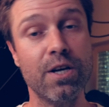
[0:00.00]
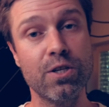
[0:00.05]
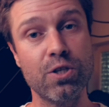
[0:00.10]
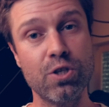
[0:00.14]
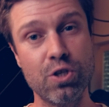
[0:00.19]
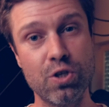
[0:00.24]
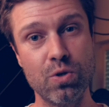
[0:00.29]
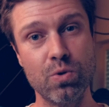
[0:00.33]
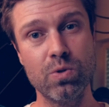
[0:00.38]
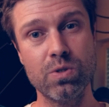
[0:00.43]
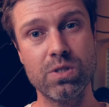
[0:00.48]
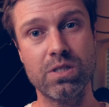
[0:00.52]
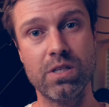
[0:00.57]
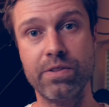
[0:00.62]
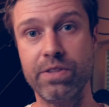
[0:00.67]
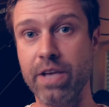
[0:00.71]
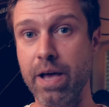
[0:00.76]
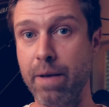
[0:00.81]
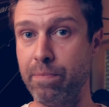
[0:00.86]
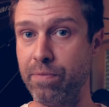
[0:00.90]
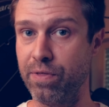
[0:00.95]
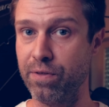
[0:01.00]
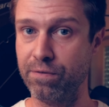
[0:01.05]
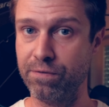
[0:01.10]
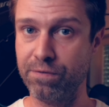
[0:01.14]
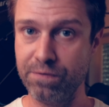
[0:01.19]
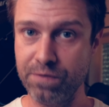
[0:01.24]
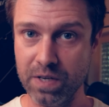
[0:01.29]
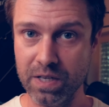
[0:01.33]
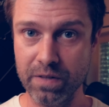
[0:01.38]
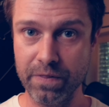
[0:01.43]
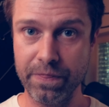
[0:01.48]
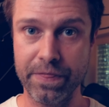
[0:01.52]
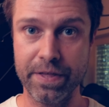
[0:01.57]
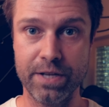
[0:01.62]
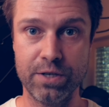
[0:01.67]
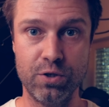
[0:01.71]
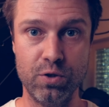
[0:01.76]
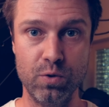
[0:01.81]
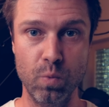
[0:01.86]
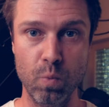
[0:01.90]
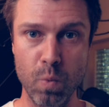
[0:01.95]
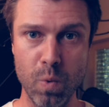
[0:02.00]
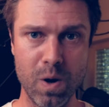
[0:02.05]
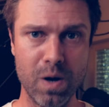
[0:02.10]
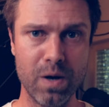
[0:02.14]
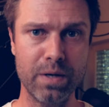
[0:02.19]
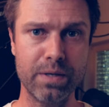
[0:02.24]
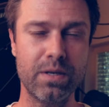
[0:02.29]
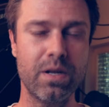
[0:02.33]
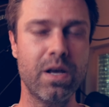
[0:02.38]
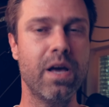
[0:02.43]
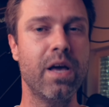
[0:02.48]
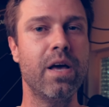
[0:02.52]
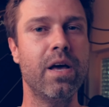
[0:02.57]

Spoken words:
choose the depth of field that you want,